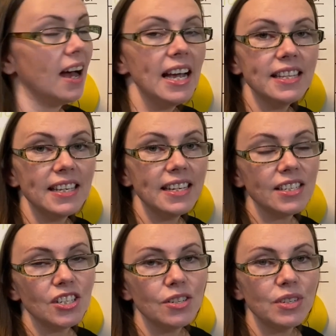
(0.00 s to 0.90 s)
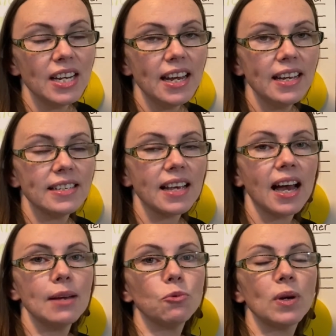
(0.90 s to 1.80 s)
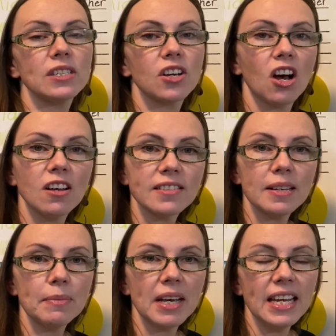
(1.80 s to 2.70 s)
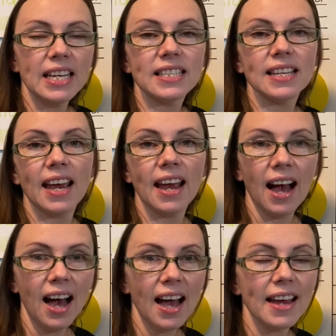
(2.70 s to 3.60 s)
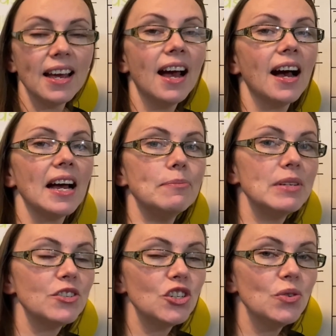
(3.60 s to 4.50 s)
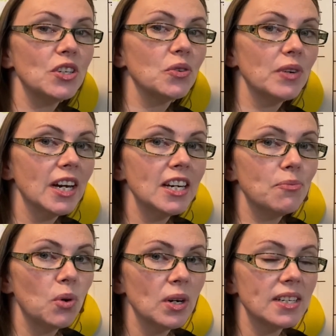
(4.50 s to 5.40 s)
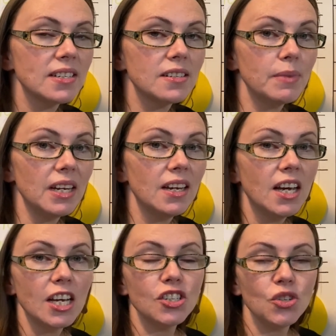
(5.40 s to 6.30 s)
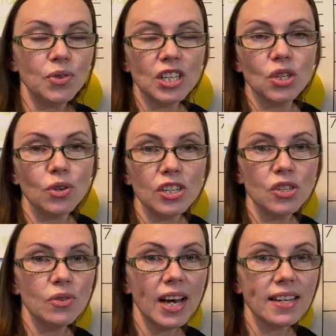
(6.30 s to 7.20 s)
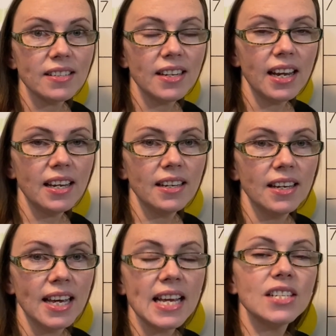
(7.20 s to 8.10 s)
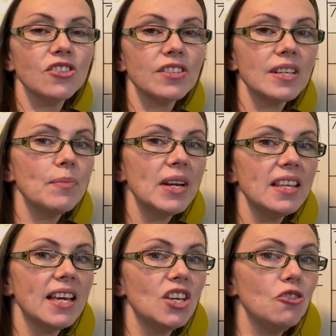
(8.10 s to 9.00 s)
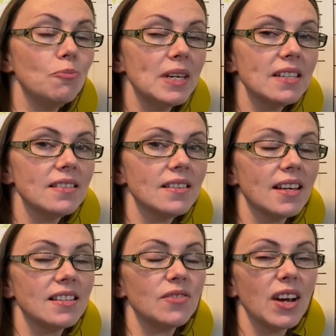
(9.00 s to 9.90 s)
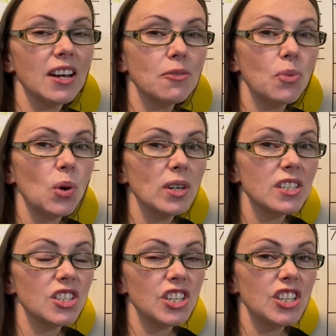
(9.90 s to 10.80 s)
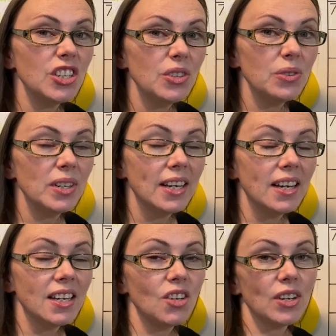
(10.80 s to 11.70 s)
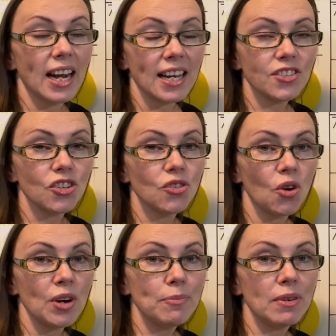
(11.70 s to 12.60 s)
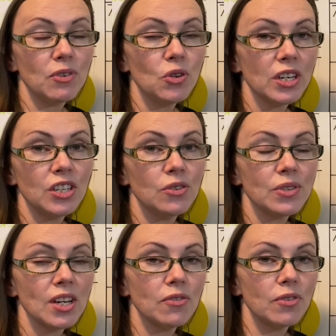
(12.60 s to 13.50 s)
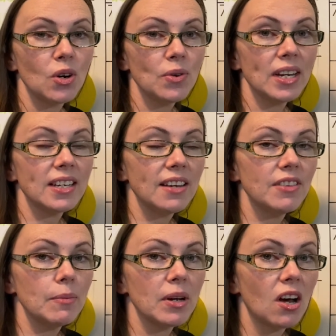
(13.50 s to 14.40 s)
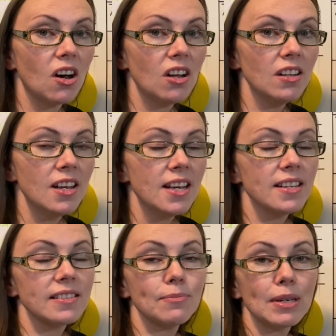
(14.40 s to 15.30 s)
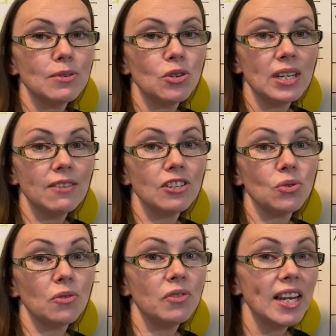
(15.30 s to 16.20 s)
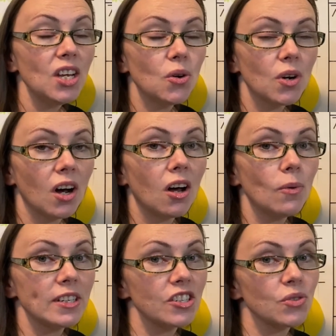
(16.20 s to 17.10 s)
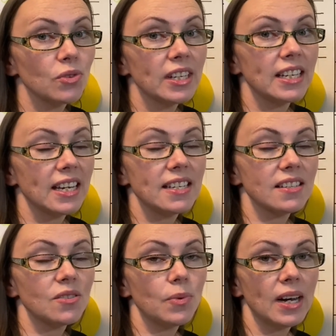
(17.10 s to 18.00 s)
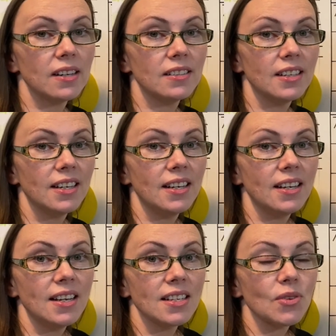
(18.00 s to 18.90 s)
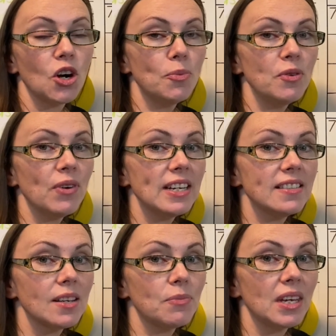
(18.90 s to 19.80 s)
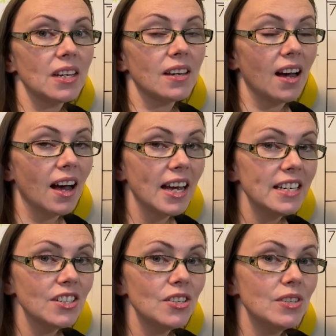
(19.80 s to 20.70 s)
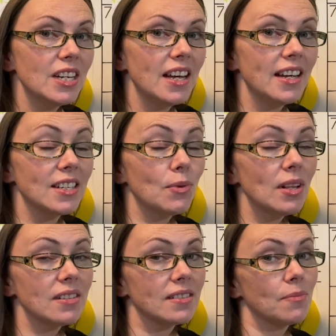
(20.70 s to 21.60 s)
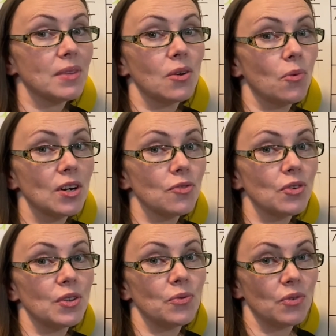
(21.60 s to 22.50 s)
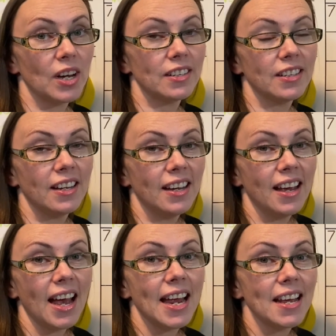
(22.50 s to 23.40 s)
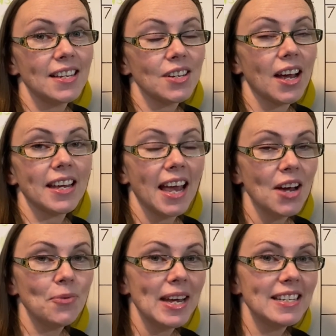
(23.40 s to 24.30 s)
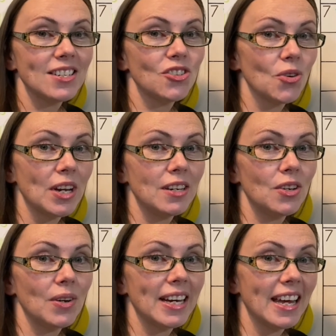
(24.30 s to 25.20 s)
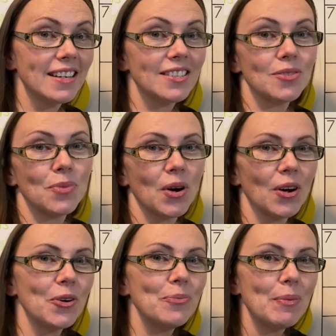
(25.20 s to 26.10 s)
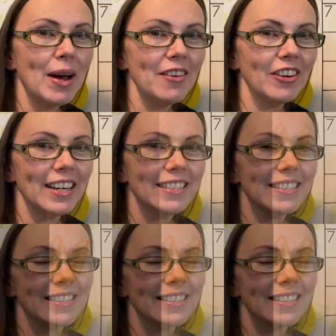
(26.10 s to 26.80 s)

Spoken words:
thing to do today is I'm going to call somebody and say, hi, I miss you and you're very important to me. Do you think you could do that today? Is there somebody that you miss and is very important to you? You could ask your grown-up if you can use their phone and give a call. Sometimes you can even do a video call, which is really nice as well. So I hope you find something kind to do today, as well as something wonderful and fun. And I can't wait to join you again tomorrow. Bye-bye, friends.